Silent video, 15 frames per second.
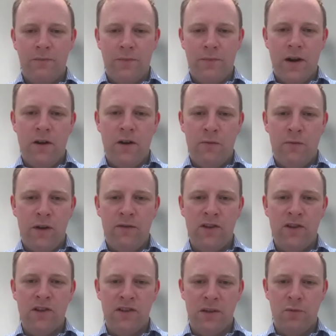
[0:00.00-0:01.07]
pathway
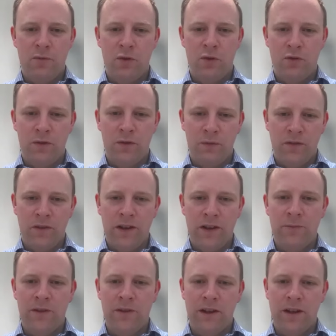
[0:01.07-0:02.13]
efficiency model that we've
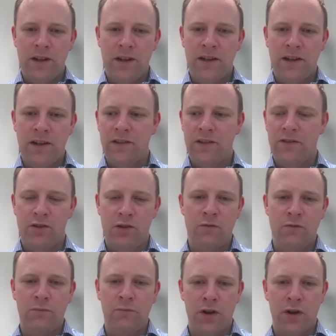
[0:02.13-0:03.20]
developed in the NHS to
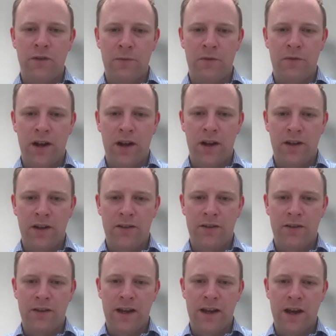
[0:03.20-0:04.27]
private
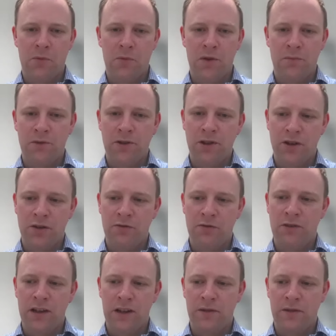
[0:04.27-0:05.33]
providers to help them to
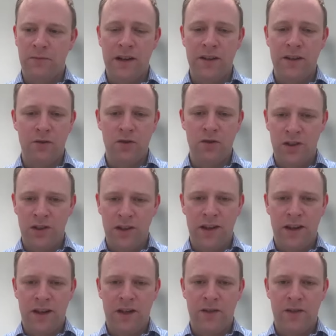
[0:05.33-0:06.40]
deliver better quality
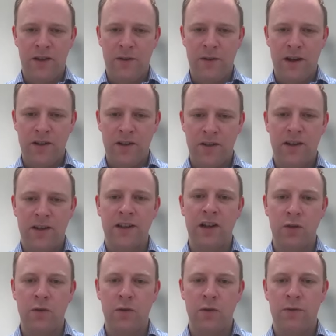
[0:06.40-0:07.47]
care to their patients at a
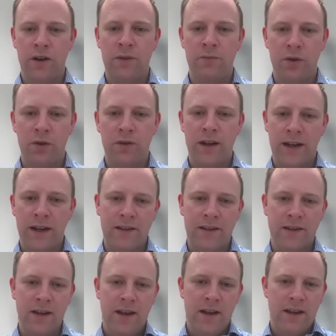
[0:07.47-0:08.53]
lower price point? And
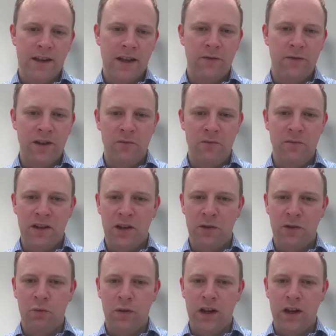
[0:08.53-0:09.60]
that's that's fundamentally
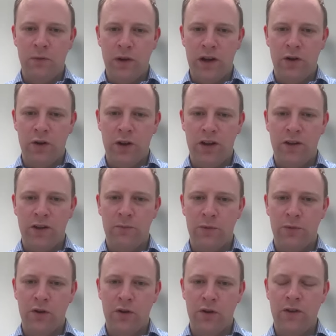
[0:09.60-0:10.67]
what we're we're looking to
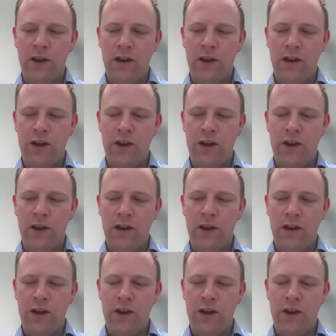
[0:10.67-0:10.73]
prove.